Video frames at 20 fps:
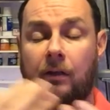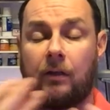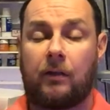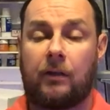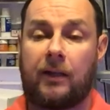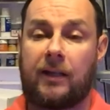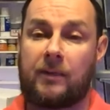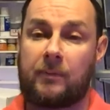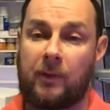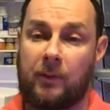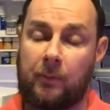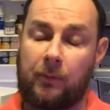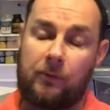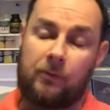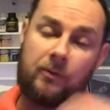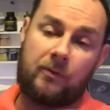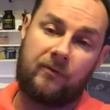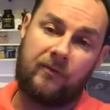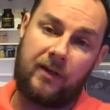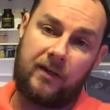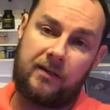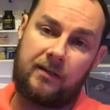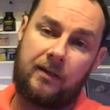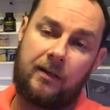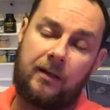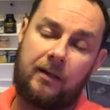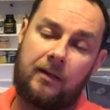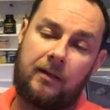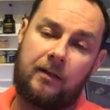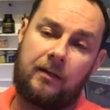needs people to invest
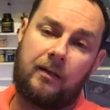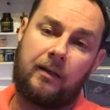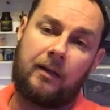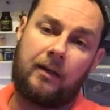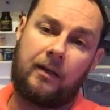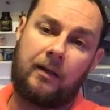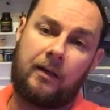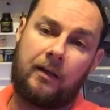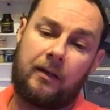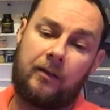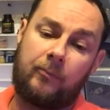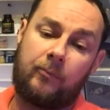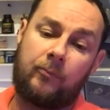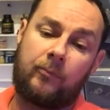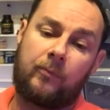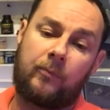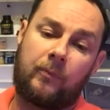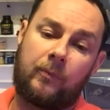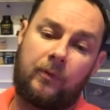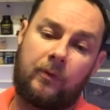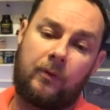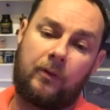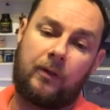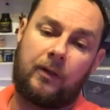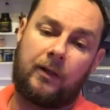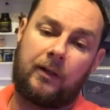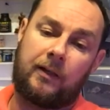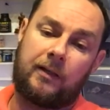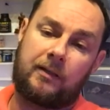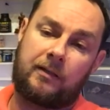in it,
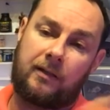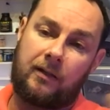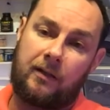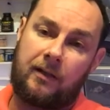and it's the